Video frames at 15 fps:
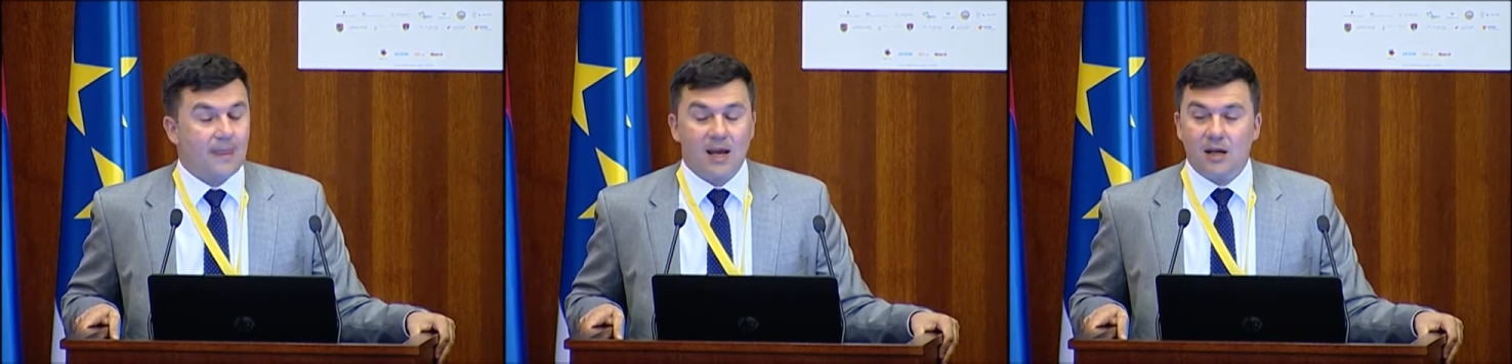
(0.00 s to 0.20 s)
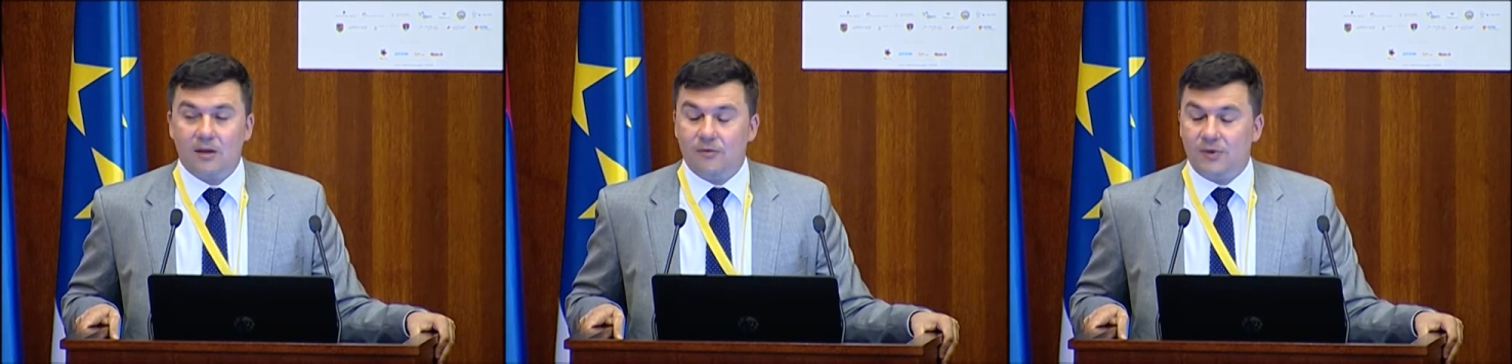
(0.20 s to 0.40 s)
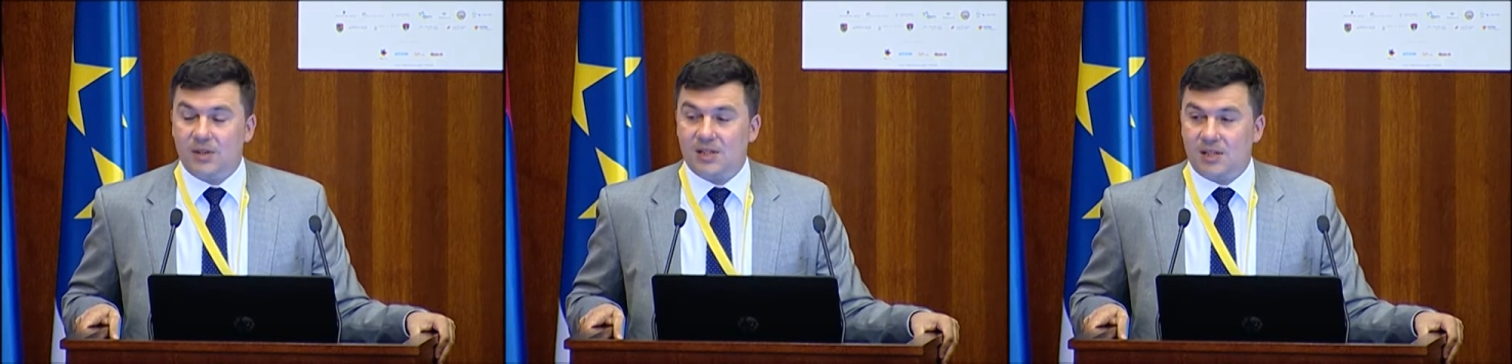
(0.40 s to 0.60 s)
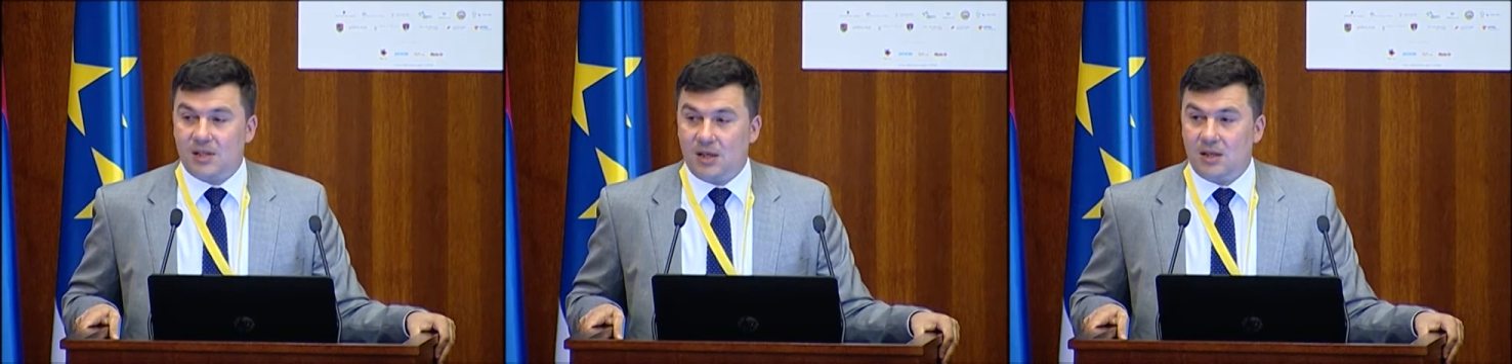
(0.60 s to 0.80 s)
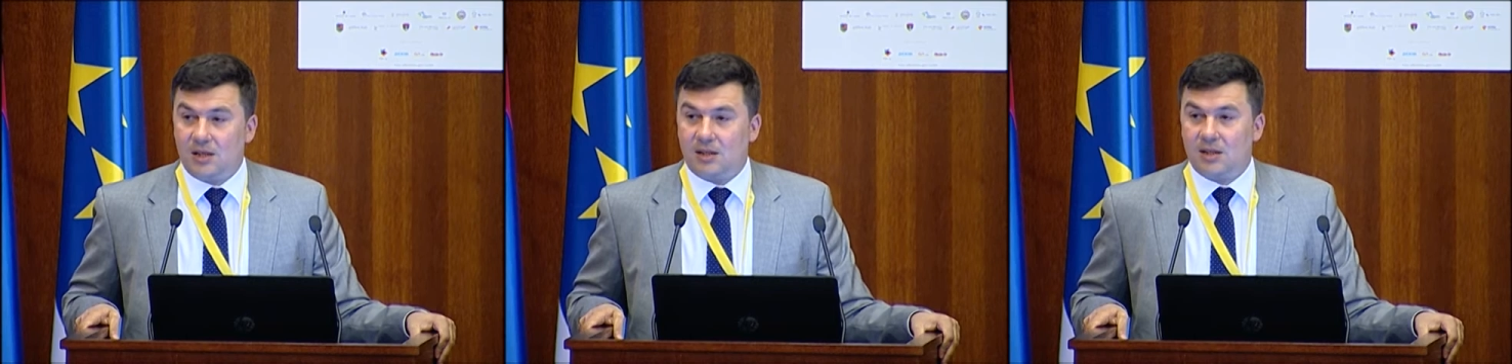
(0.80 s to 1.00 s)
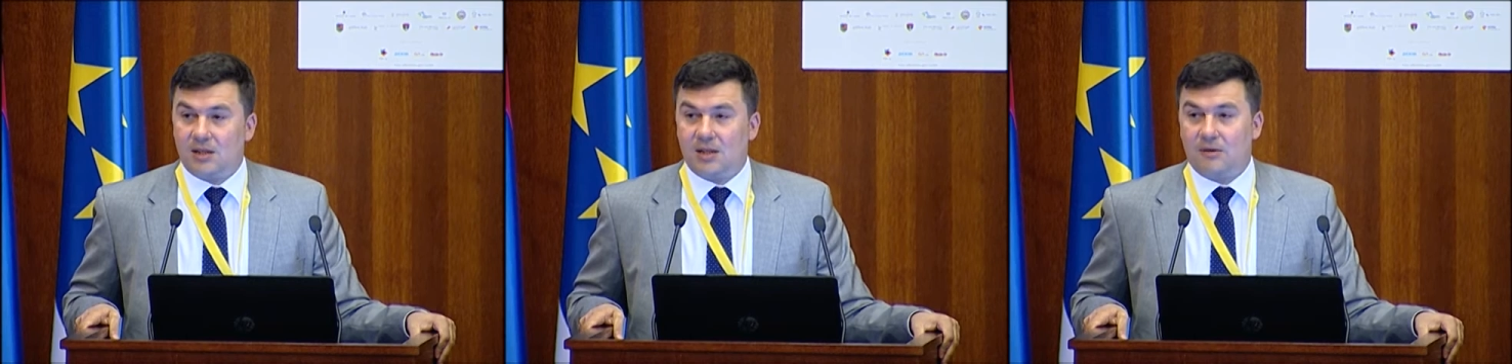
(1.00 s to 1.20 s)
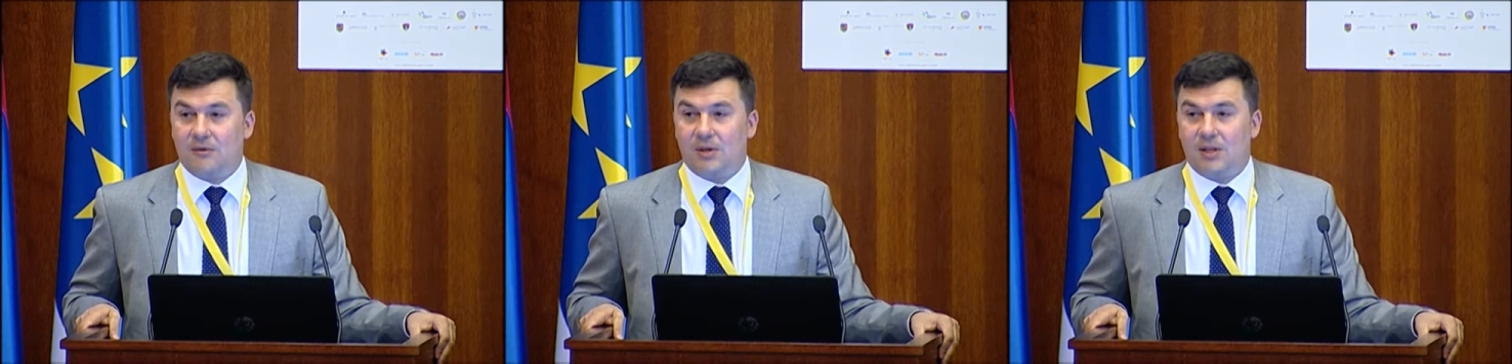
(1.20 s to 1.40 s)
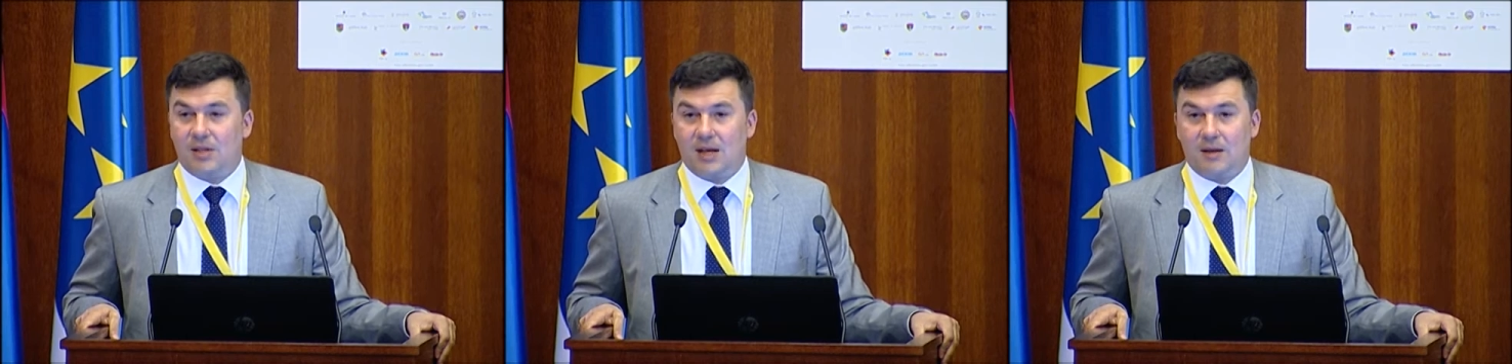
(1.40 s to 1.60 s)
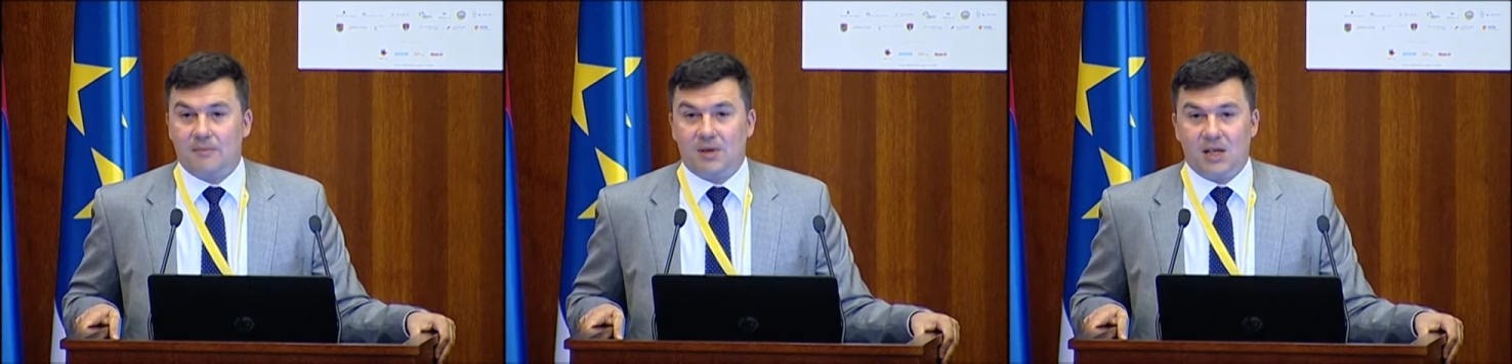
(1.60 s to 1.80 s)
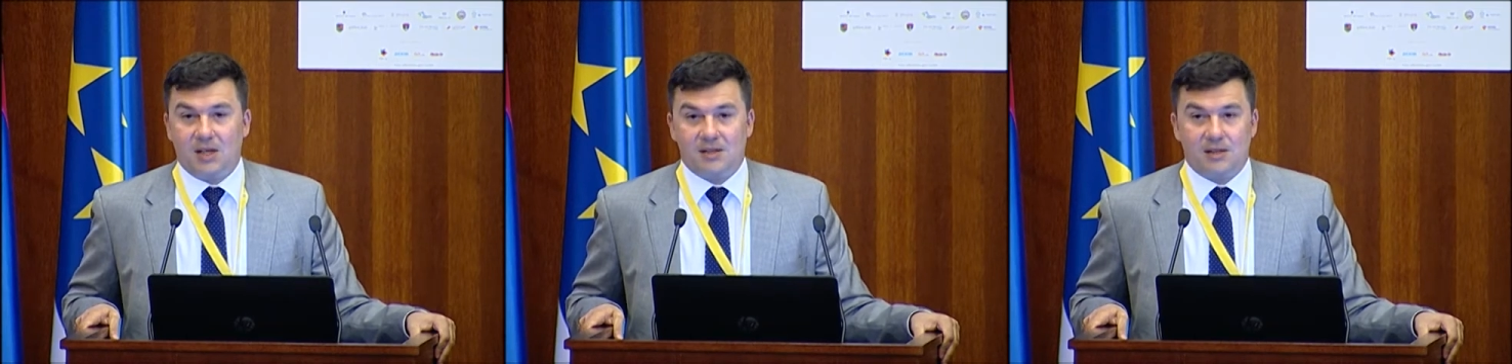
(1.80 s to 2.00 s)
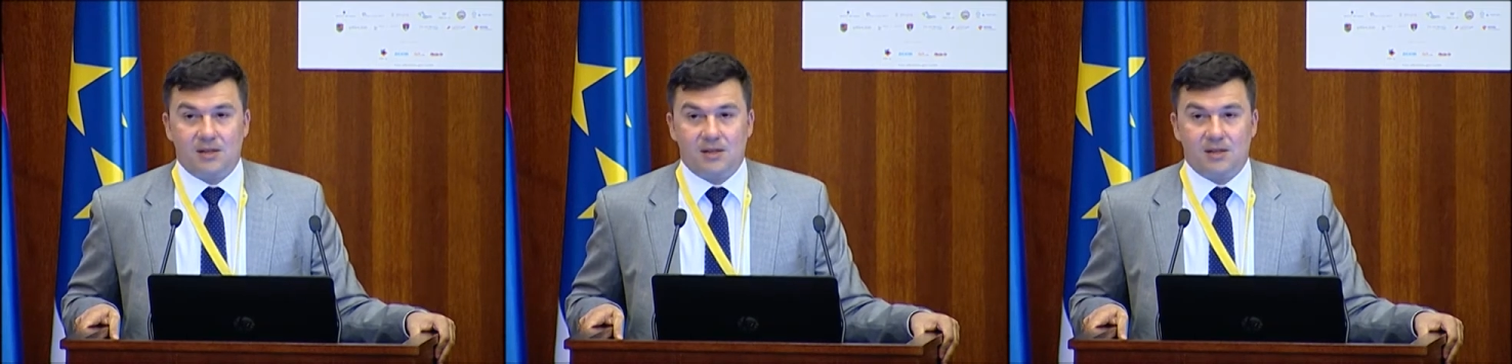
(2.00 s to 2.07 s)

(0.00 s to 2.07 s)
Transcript: And we see that every time has